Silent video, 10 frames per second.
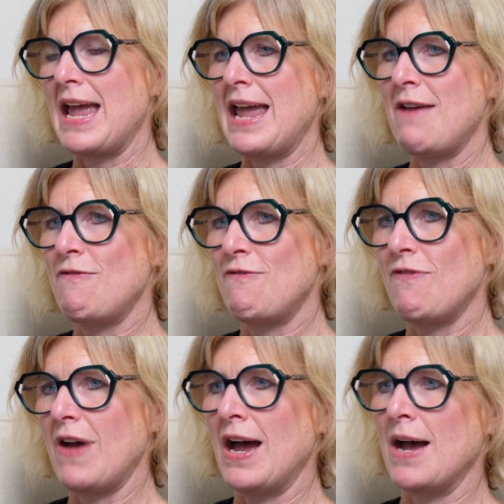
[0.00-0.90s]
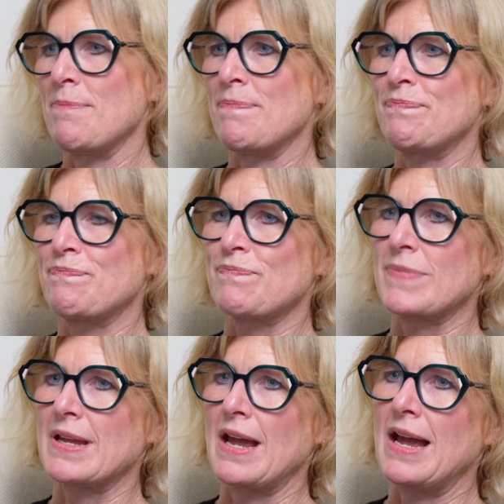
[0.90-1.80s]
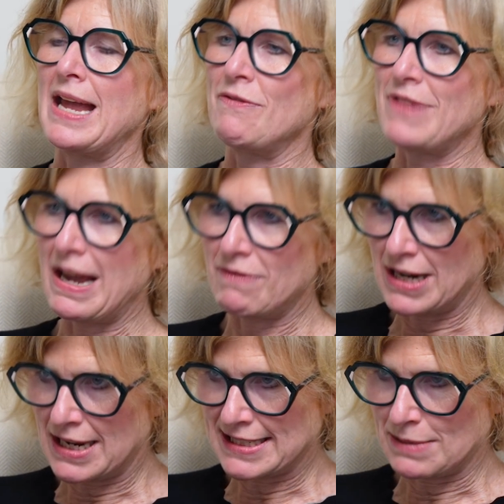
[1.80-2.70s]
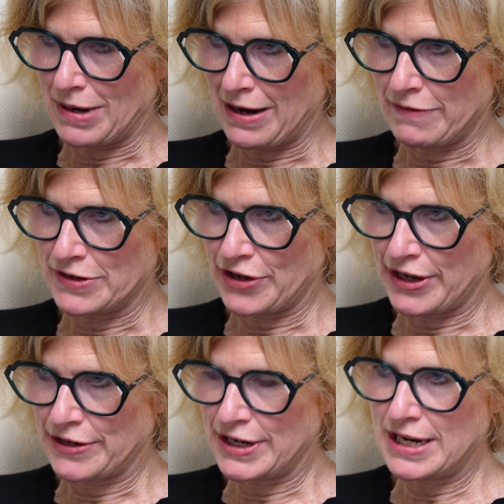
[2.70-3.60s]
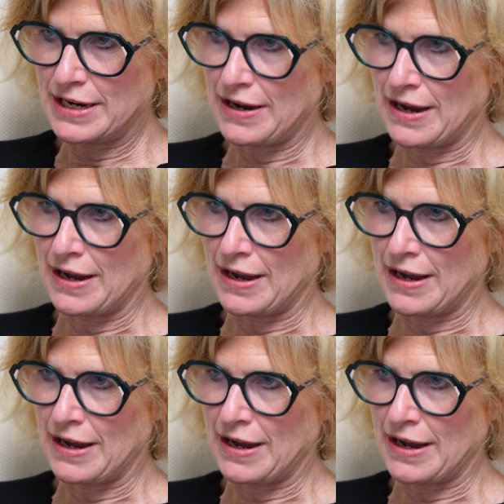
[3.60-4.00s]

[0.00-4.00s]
If they have a lasting power of attorney,